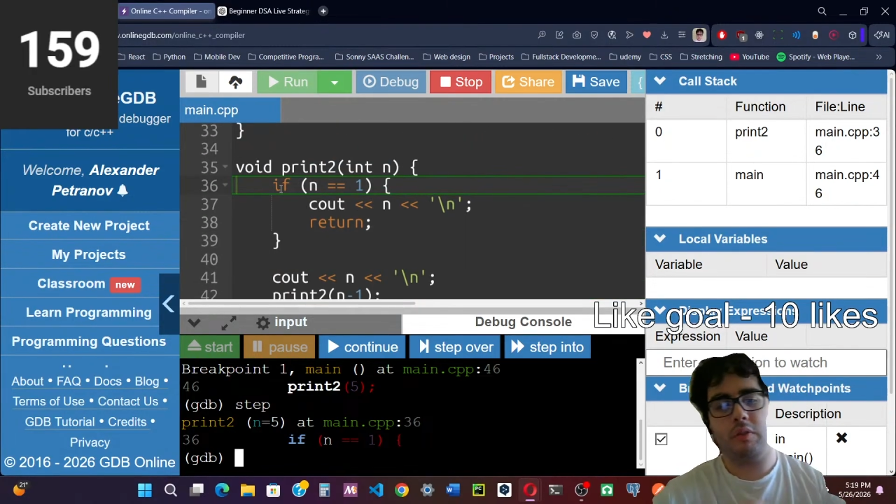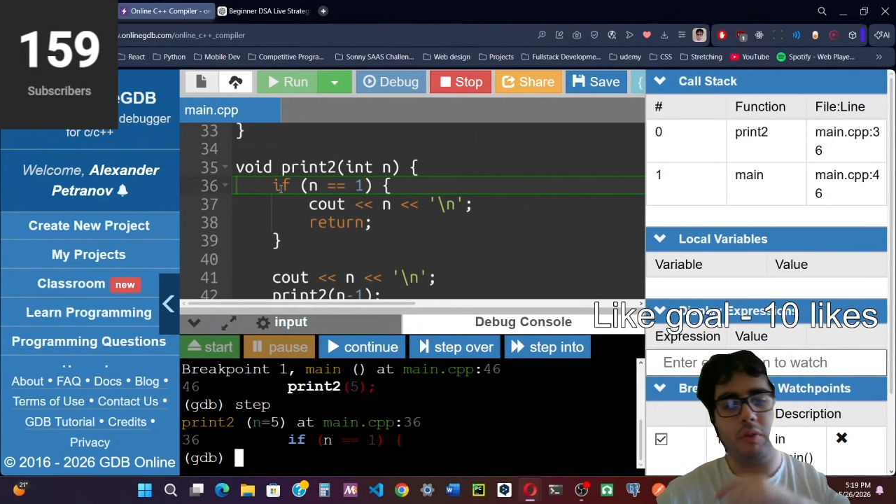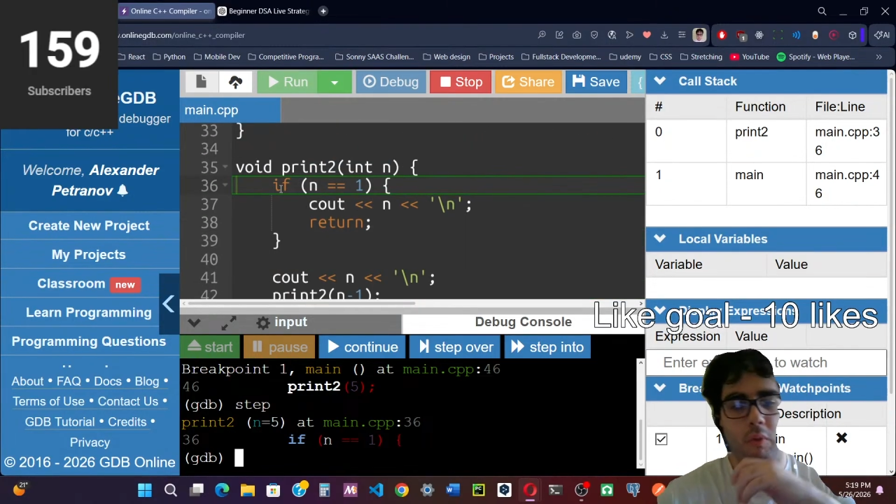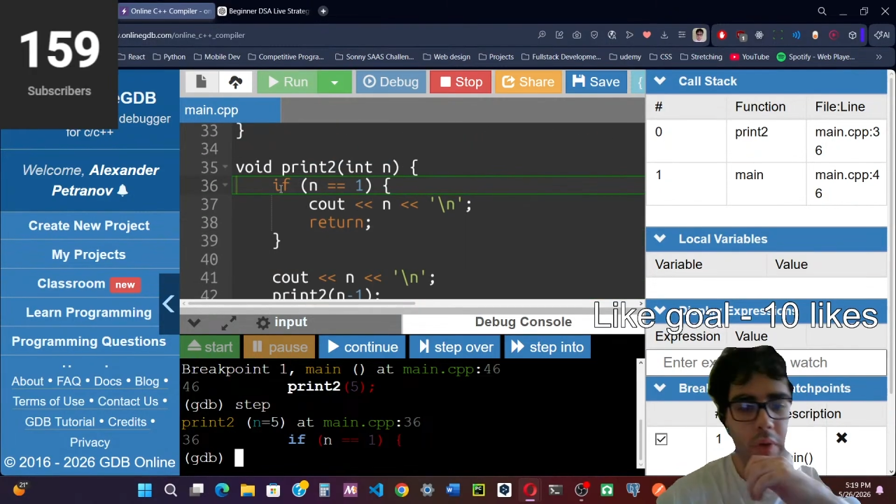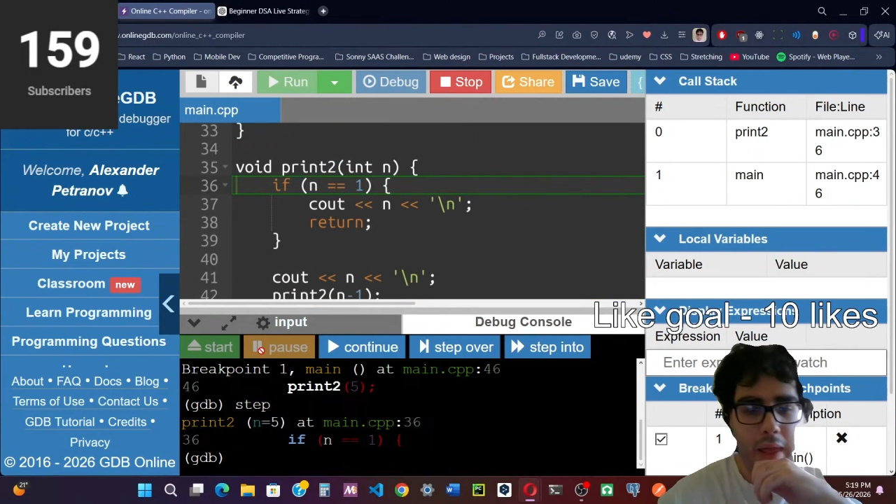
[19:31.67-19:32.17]

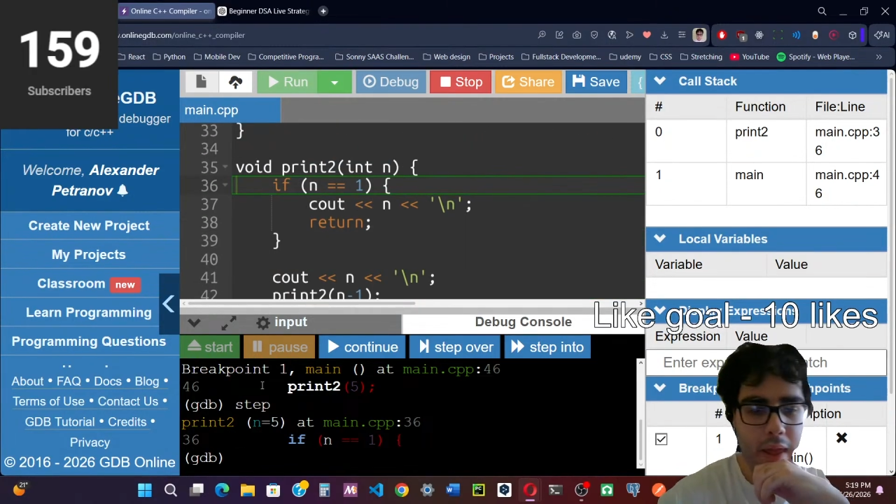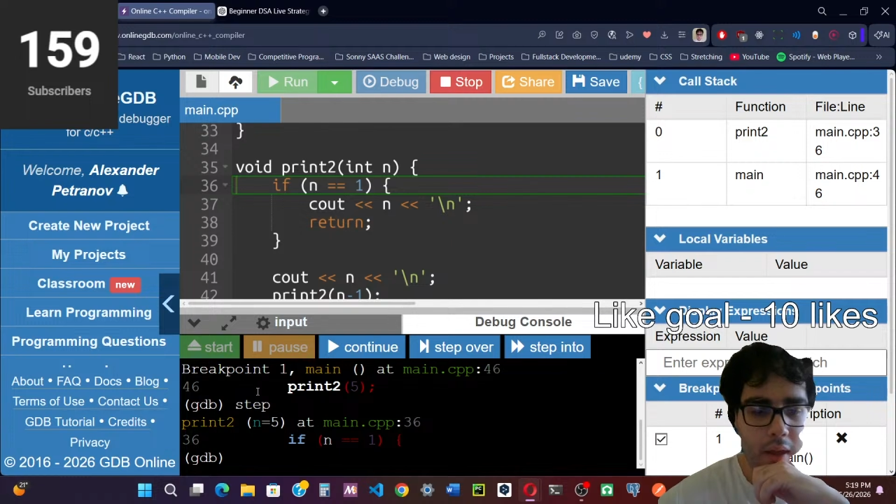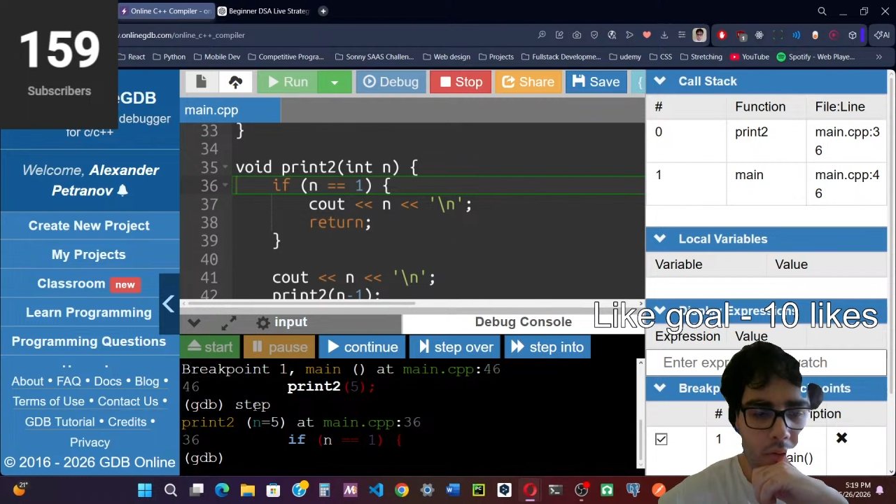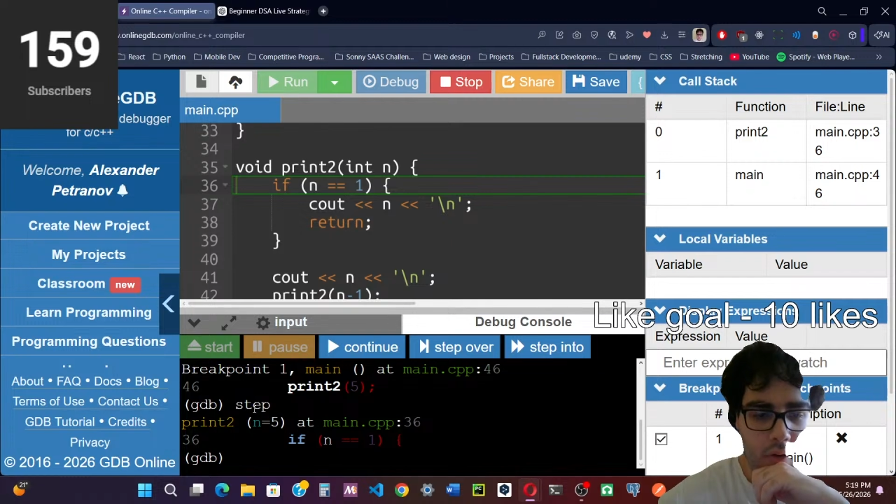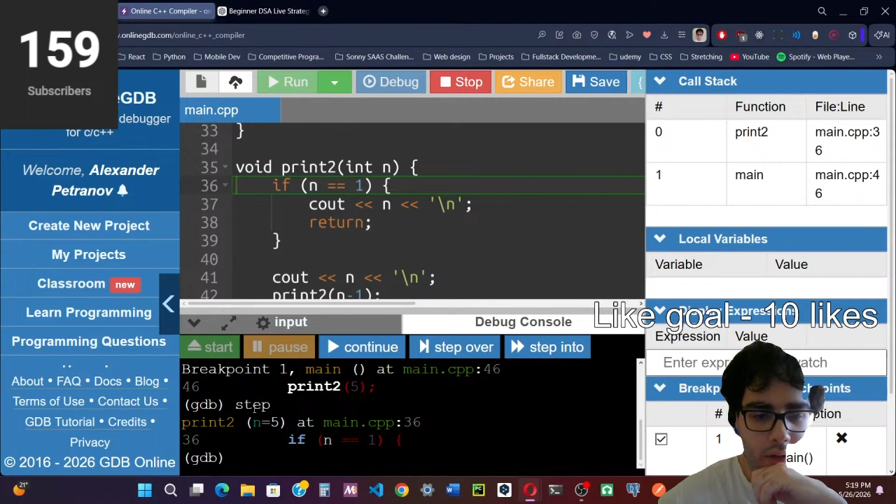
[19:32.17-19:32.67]
So
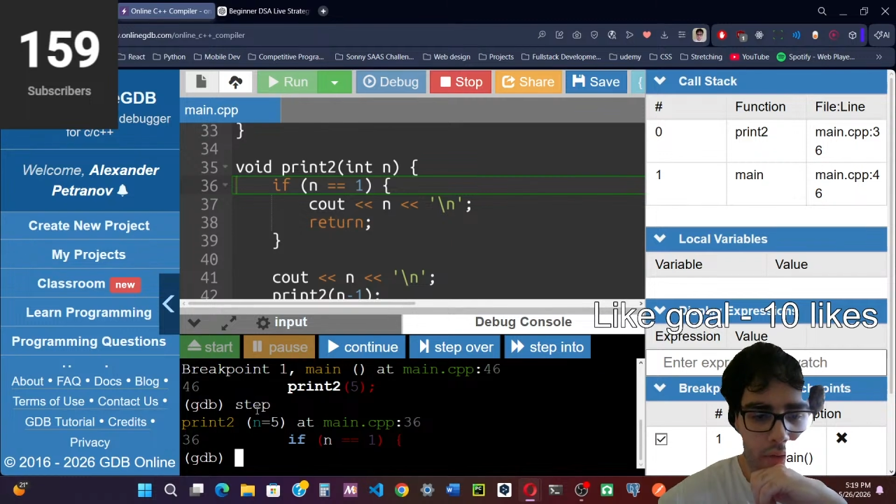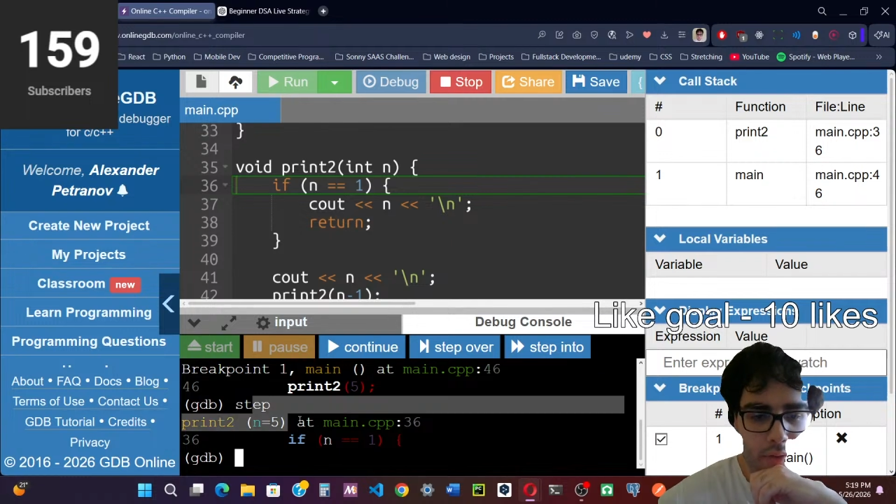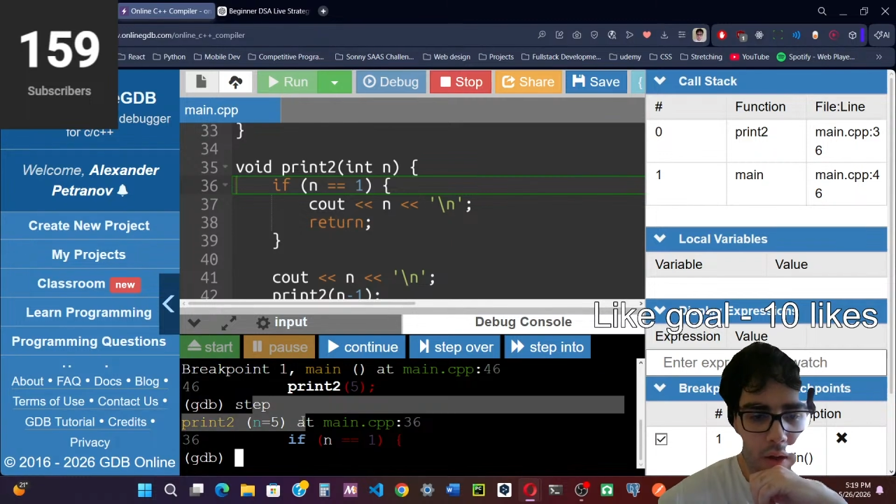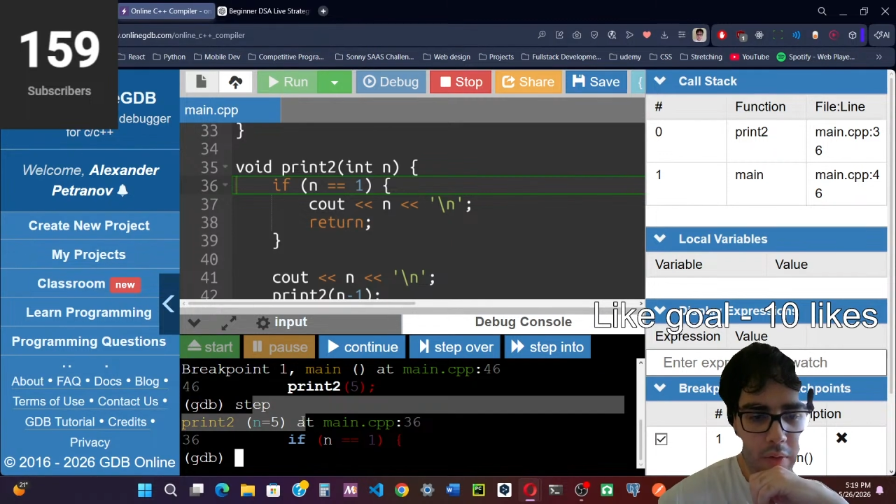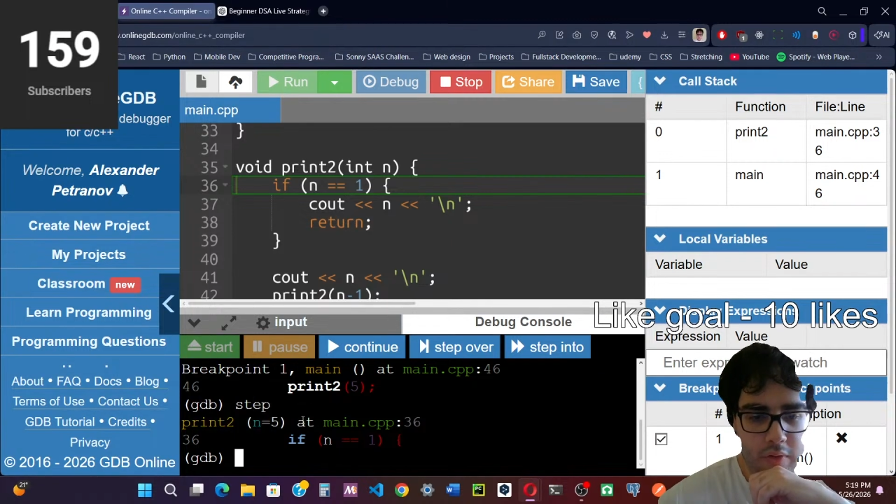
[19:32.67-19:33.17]
n right
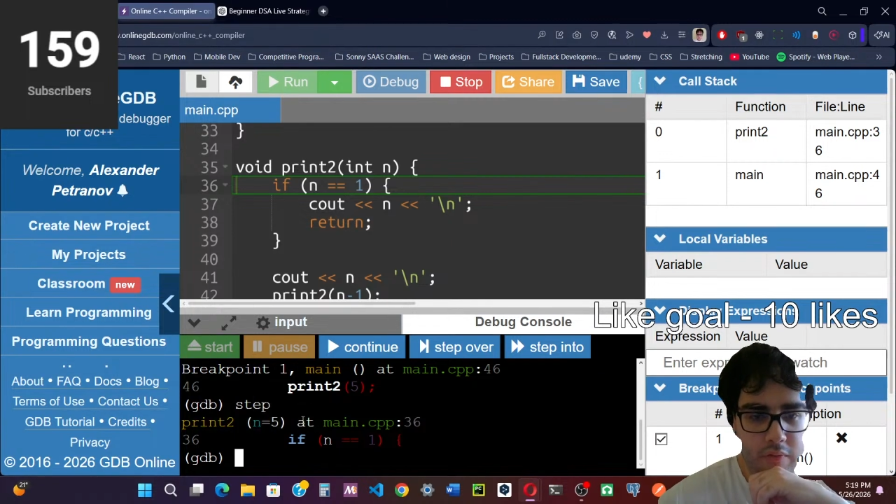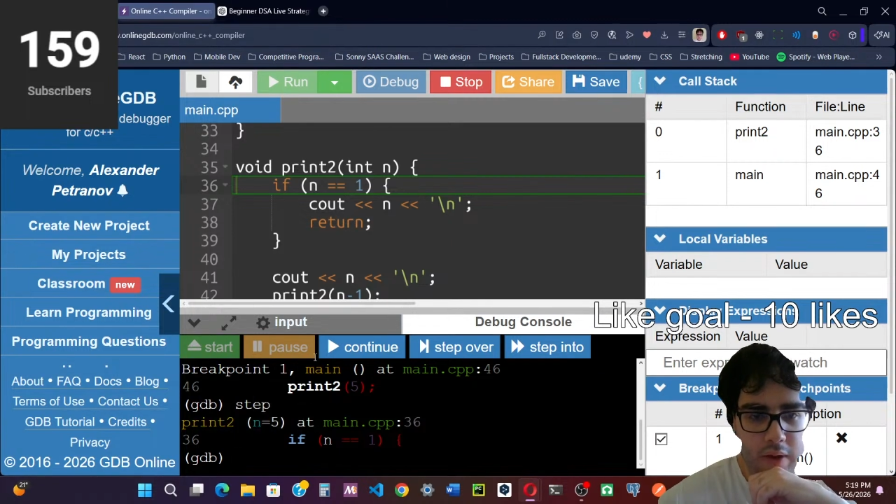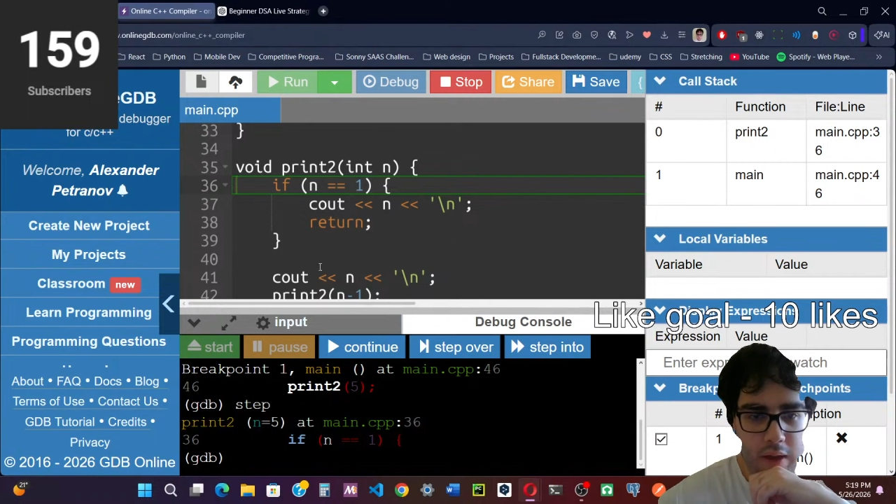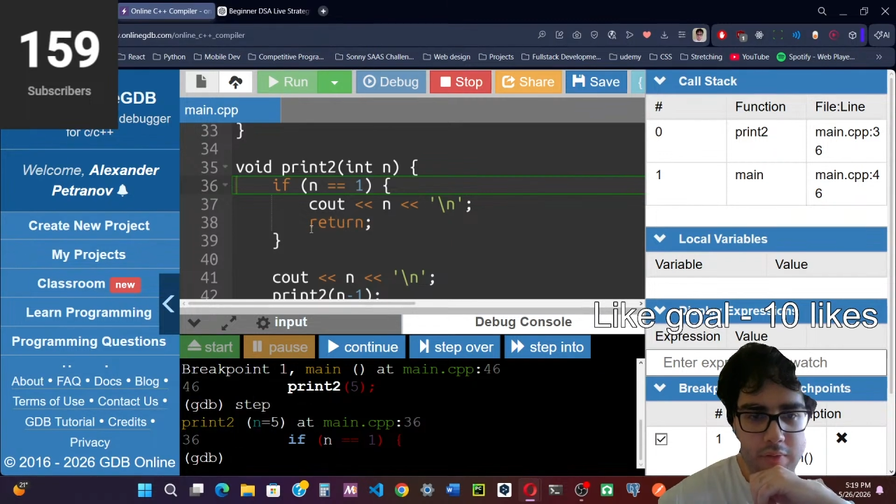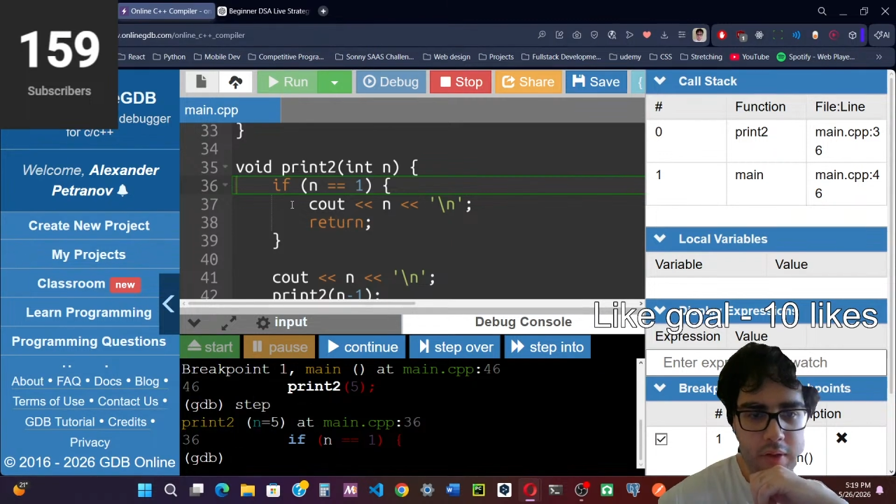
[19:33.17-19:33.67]
now is 5.